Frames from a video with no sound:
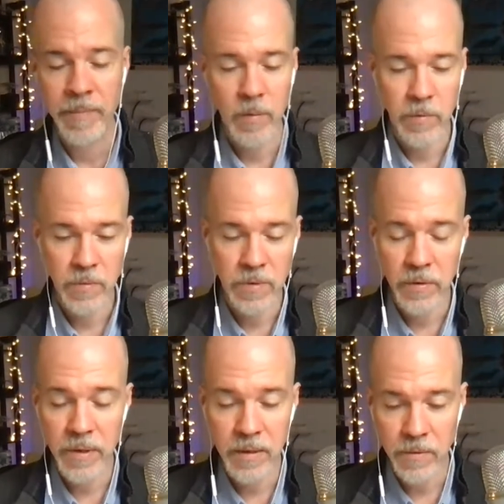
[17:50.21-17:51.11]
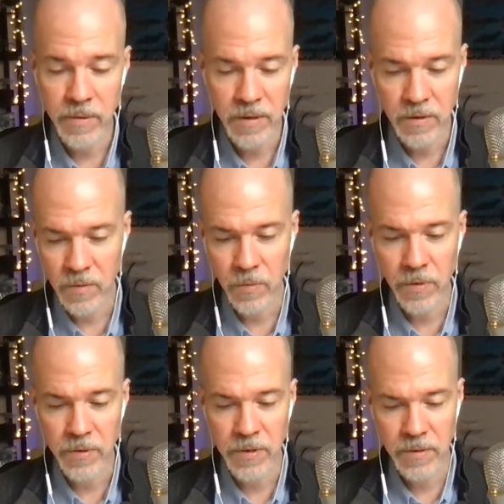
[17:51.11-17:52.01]
which was already closing
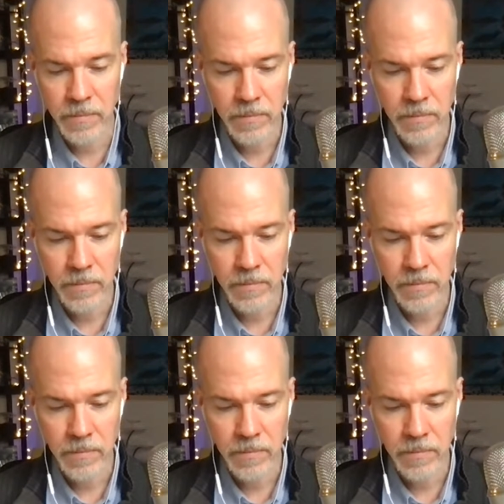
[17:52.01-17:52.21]
stores.